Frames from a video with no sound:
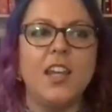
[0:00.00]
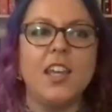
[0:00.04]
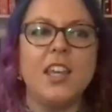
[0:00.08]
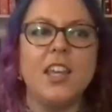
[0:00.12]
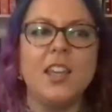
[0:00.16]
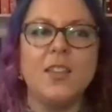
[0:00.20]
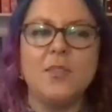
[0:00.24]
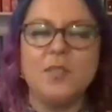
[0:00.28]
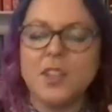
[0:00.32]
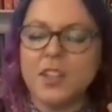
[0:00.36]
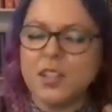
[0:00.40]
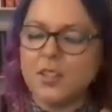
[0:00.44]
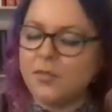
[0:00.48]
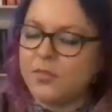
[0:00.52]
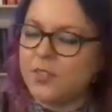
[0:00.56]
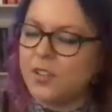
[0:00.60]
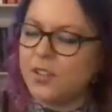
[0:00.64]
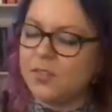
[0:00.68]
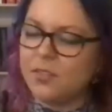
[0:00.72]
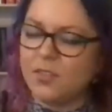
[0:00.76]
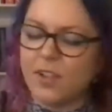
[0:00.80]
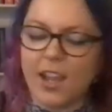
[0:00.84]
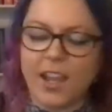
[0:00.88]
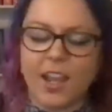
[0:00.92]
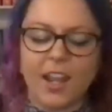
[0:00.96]
even if
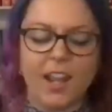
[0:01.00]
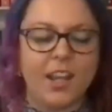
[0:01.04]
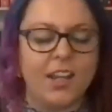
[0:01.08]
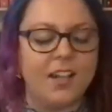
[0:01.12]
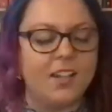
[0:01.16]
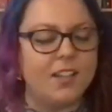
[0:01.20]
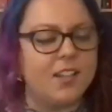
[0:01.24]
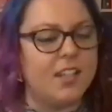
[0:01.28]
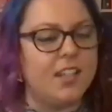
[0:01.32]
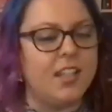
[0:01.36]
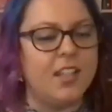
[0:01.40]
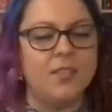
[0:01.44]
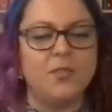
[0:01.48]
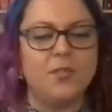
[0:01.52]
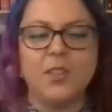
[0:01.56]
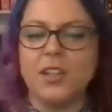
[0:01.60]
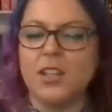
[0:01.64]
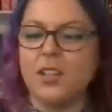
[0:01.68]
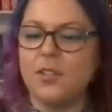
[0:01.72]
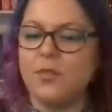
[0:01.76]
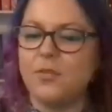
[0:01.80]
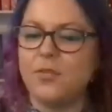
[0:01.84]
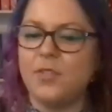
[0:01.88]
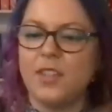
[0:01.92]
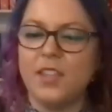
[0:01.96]
it rained, even
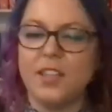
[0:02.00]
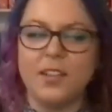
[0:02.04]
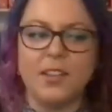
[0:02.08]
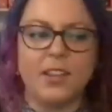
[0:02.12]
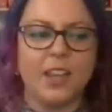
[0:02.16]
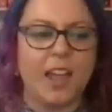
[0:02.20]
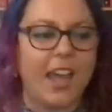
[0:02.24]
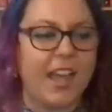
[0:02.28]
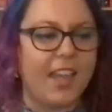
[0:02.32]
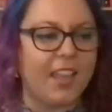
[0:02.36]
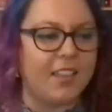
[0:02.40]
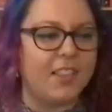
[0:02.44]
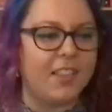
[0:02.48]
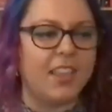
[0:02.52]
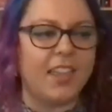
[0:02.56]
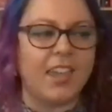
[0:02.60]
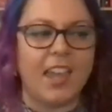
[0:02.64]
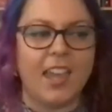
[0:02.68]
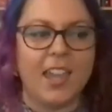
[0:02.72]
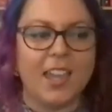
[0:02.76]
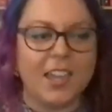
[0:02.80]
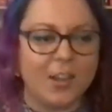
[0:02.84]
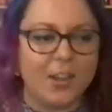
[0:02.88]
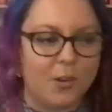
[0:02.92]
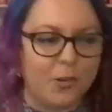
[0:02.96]
if it like the
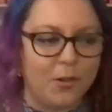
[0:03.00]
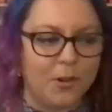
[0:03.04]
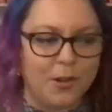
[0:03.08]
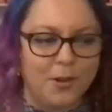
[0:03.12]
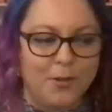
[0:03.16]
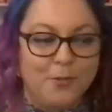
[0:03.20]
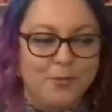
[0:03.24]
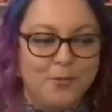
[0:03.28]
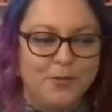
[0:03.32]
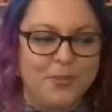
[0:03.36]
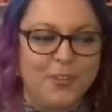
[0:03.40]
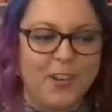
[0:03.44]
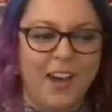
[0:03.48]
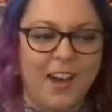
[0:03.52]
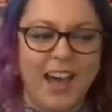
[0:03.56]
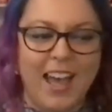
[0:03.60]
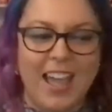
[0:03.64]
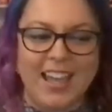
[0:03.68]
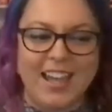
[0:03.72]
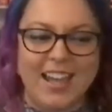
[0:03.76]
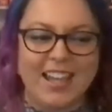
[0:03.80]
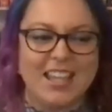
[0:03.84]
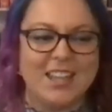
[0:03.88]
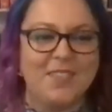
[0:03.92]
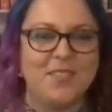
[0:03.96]
cake caught on
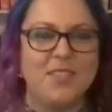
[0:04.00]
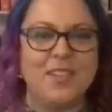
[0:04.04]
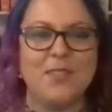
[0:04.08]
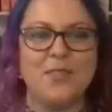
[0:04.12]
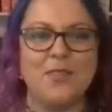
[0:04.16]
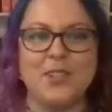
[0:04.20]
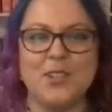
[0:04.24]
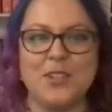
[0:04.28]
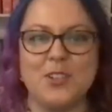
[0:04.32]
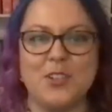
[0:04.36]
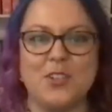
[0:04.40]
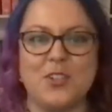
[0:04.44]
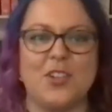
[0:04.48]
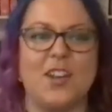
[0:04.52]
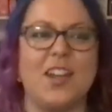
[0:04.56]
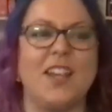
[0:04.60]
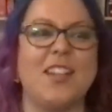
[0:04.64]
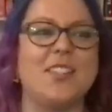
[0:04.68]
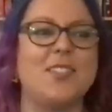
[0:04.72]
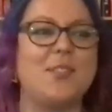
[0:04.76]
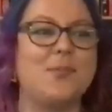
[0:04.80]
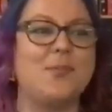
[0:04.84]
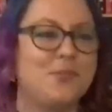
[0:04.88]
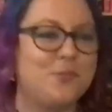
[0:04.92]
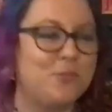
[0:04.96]
fire, even if your
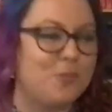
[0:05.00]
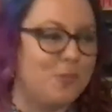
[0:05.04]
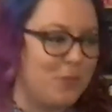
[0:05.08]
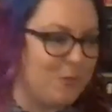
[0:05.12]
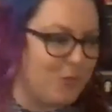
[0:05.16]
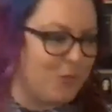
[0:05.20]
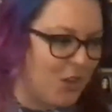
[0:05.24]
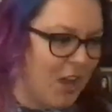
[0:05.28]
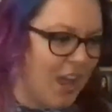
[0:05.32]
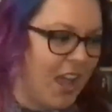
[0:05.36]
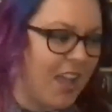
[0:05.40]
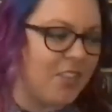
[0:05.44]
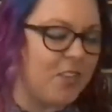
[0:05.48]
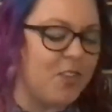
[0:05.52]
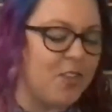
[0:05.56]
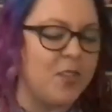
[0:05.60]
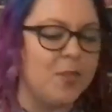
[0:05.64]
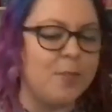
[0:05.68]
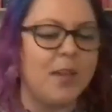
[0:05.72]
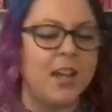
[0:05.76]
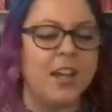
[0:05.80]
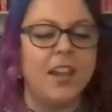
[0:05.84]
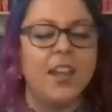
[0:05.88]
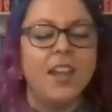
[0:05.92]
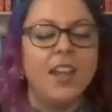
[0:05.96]
dress dragged through the
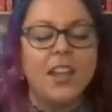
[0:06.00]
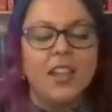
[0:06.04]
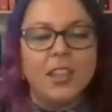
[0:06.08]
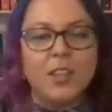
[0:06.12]
mud,